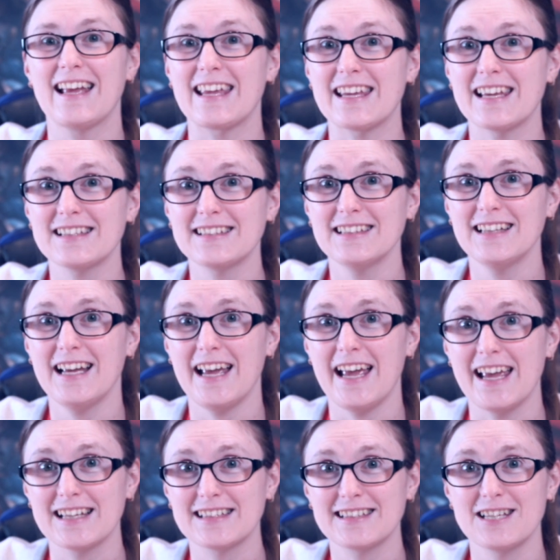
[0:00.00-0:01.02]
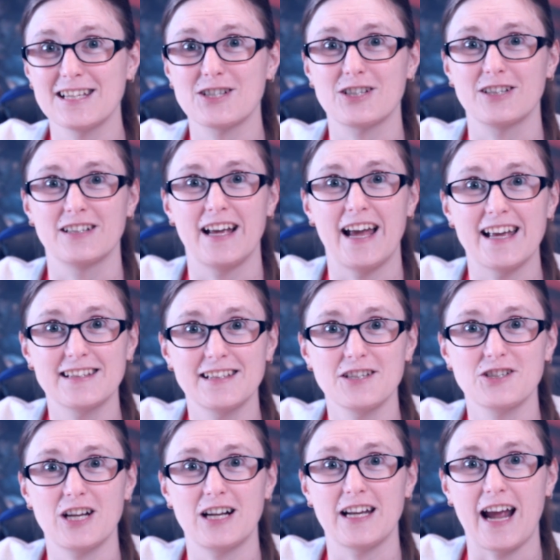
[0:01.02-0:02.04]
ESNI extension
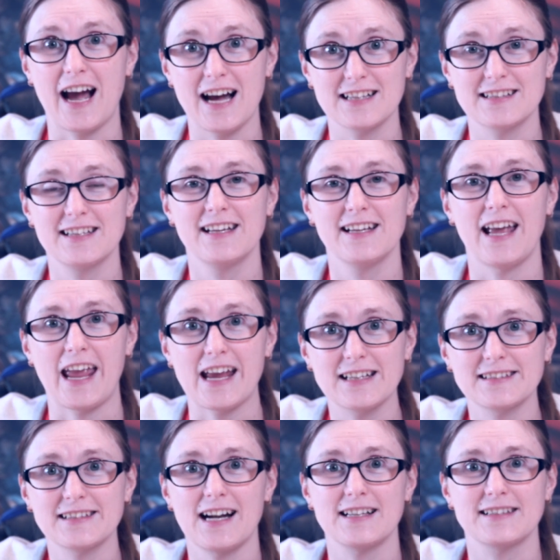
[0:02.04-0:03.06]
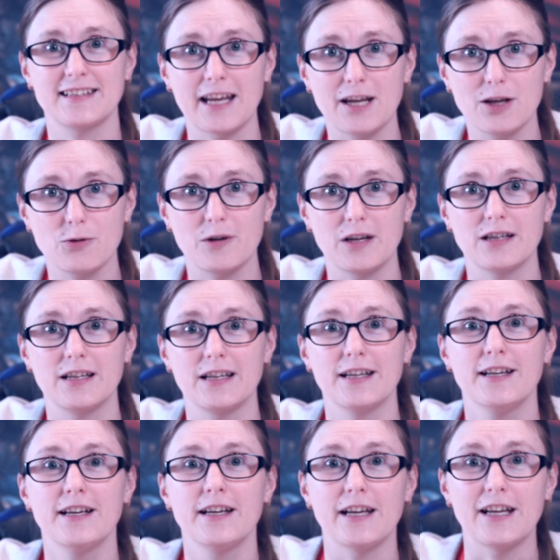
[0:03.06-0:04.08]
essentially adds extra
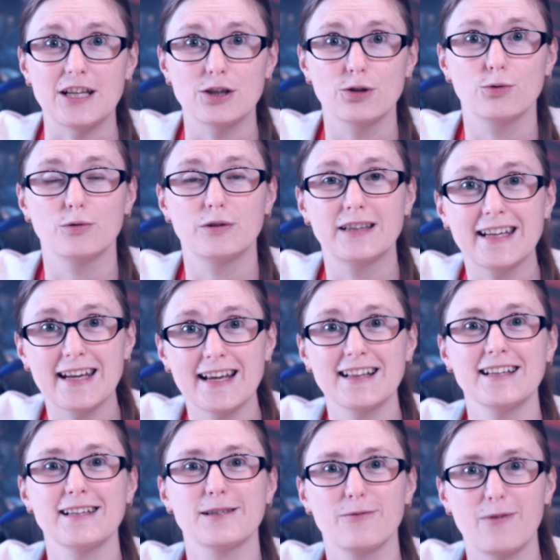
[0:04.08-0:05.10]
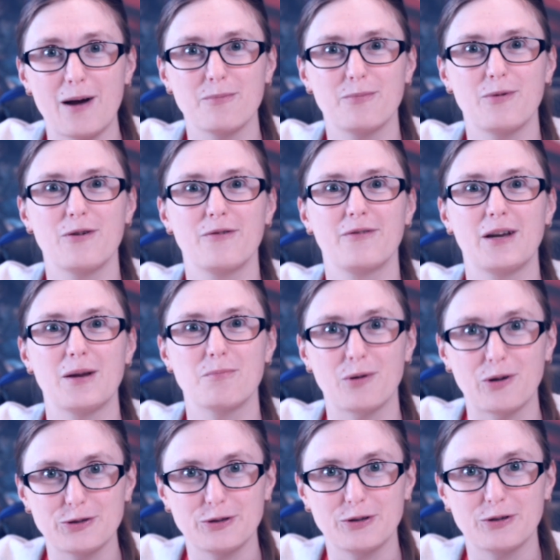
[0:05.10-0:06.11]
security into TLS 1.3
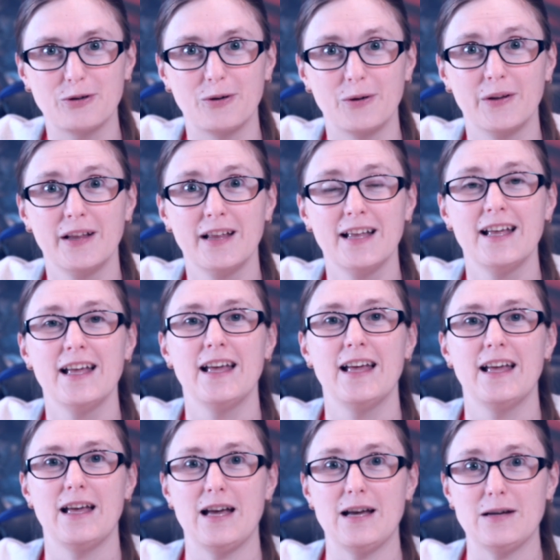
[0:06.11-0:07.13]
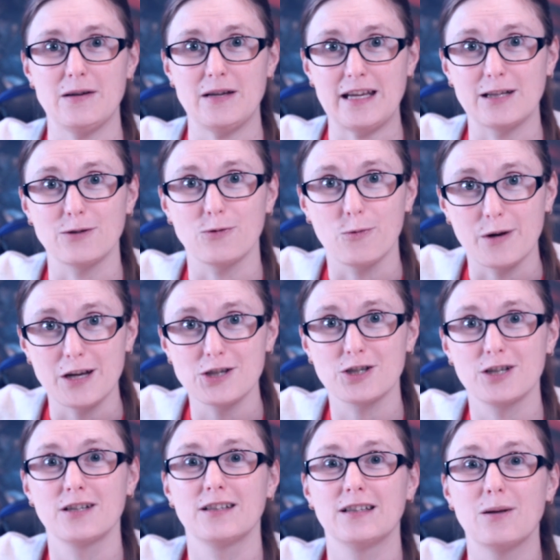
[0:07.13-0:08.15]
protocol, in
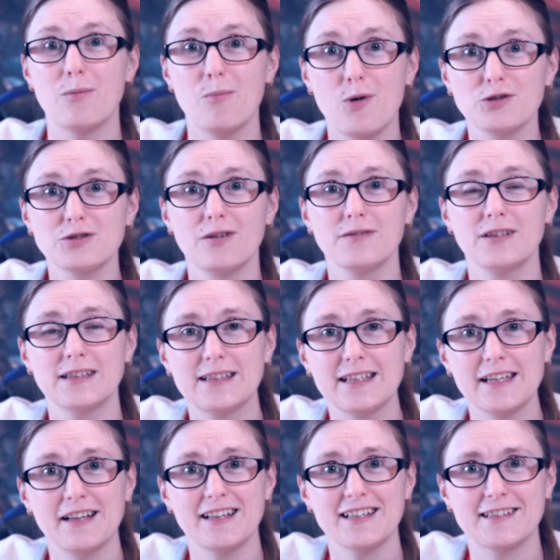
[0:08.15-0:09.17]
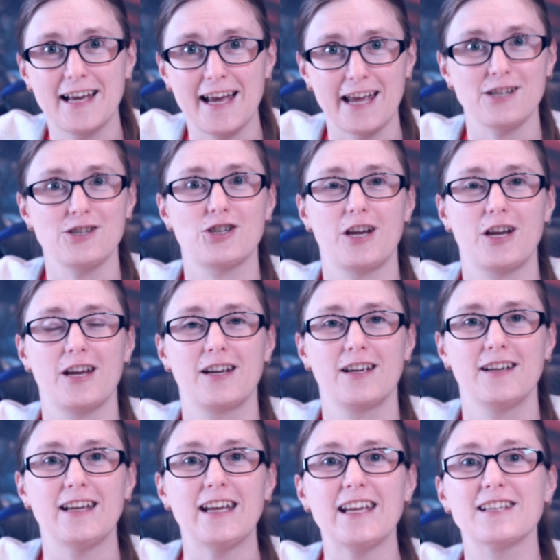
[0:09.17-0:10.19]
which the most of the TLS handshake
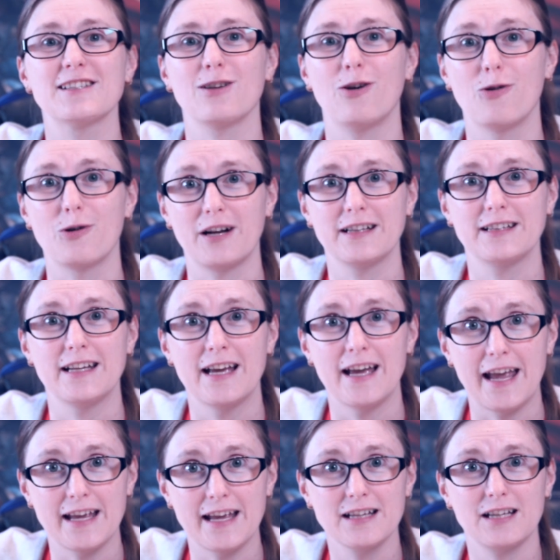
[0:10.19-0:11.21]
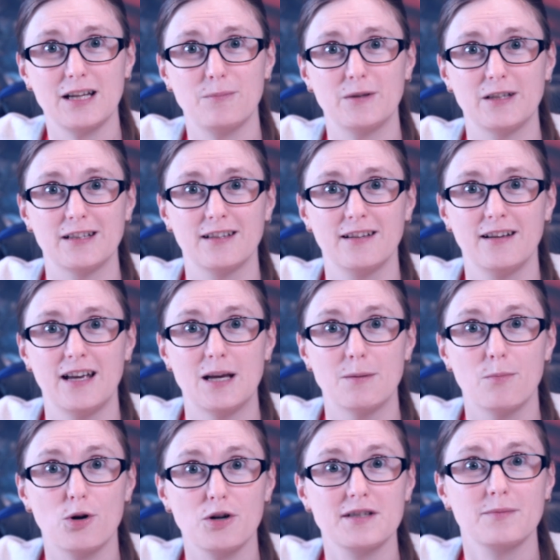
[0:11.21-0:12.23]
is already encrypted,
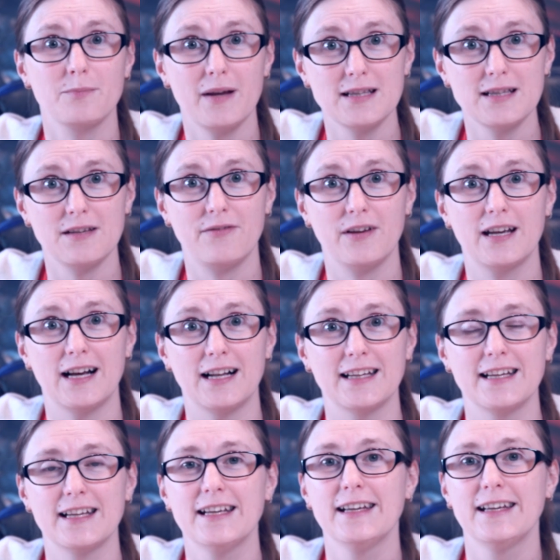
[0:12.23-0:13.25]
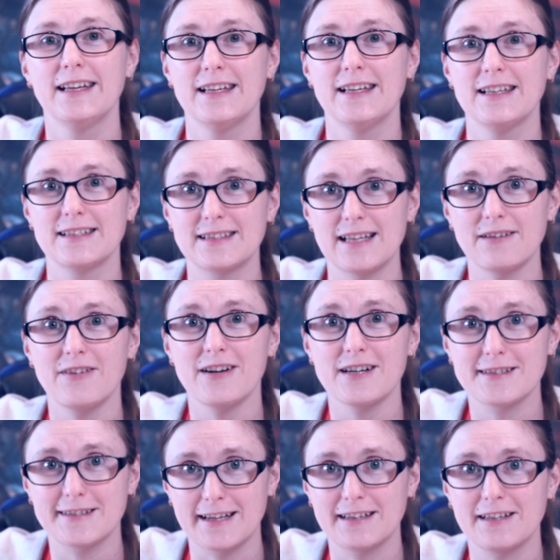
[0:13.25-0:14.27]
and more specifically, server
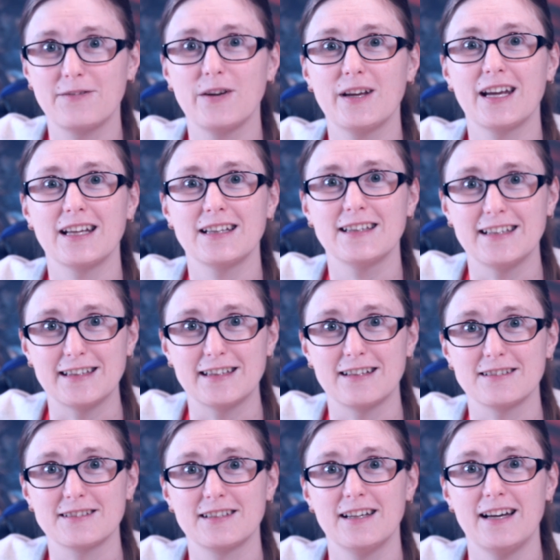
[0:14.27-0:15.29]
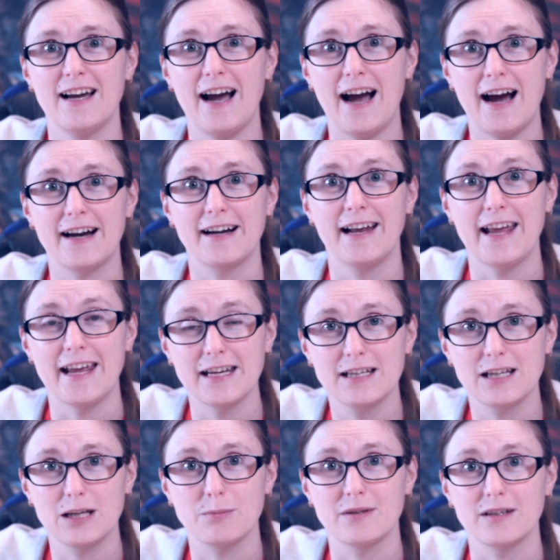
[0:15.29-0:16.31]
certificate details are
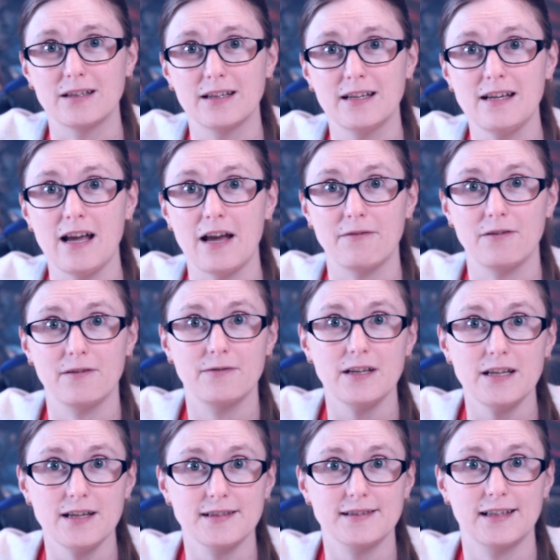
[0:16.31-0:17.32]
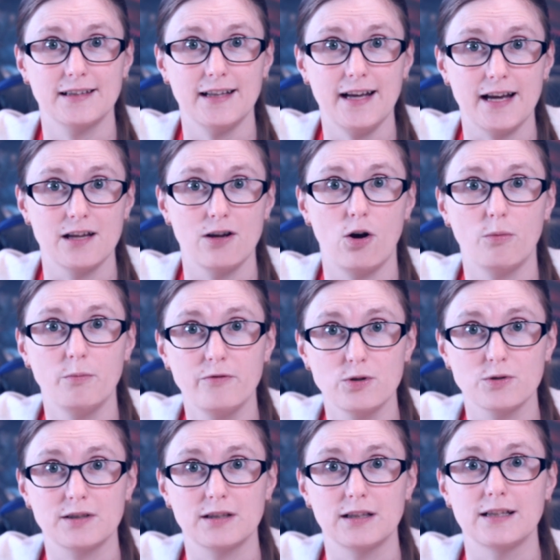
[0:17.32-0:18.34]
encrypted. And with ESNi,
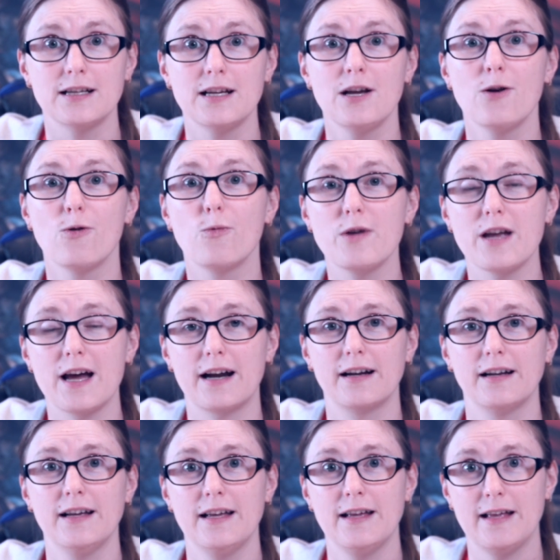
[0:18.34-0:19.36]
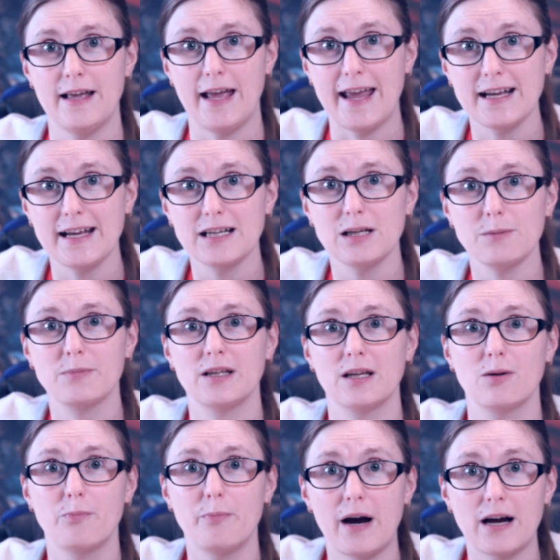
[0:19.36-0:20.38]
obviously, we are
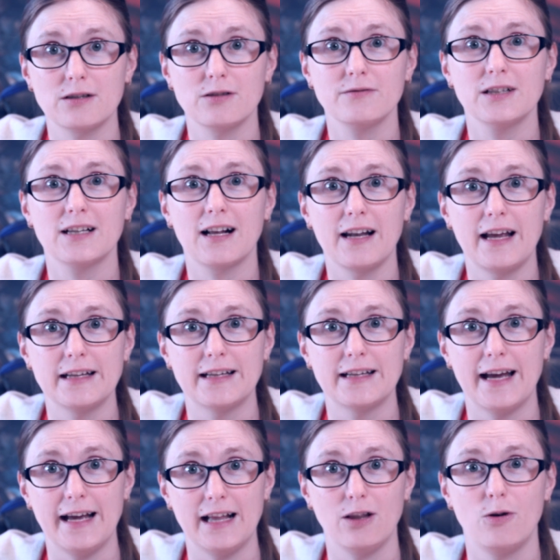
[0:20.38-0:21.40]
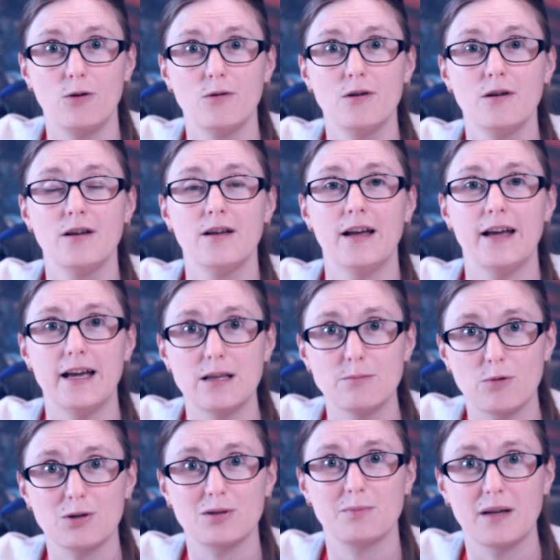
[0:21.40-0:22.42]
encrypting part of the client hello and
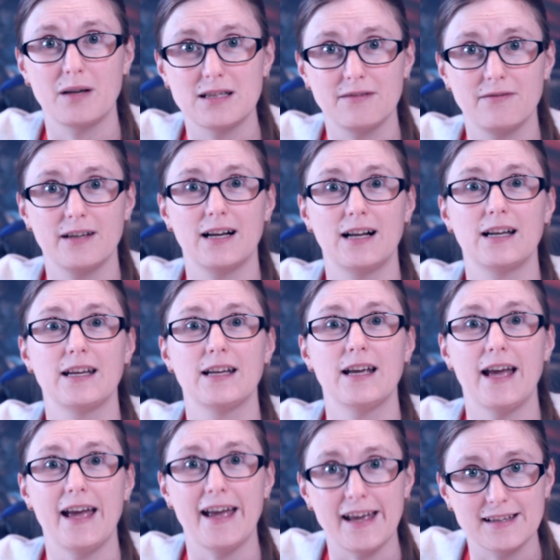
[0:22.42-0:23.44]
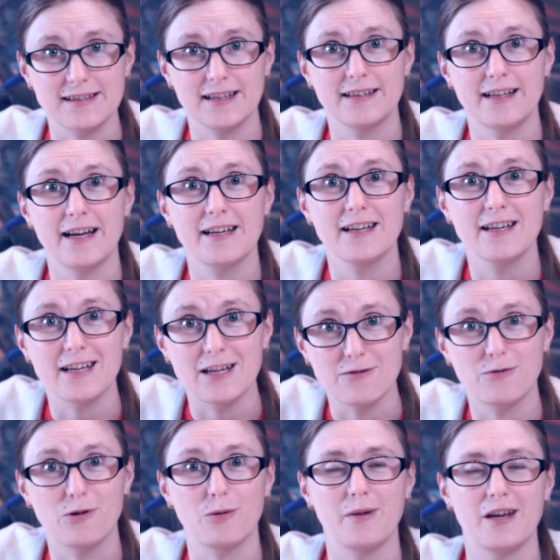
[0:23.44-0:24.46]
more specifically SNI
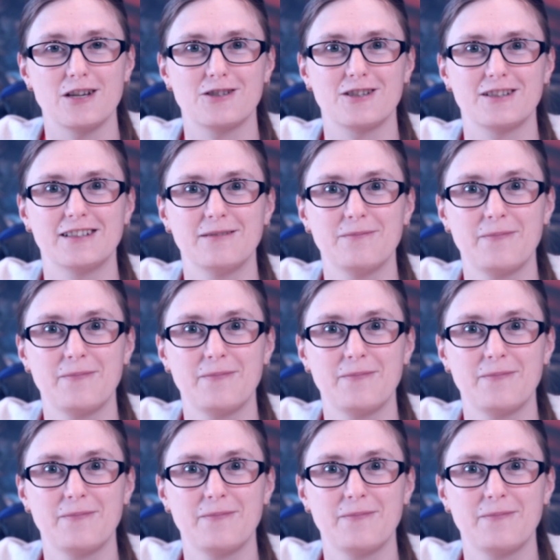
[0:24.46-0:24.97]
information.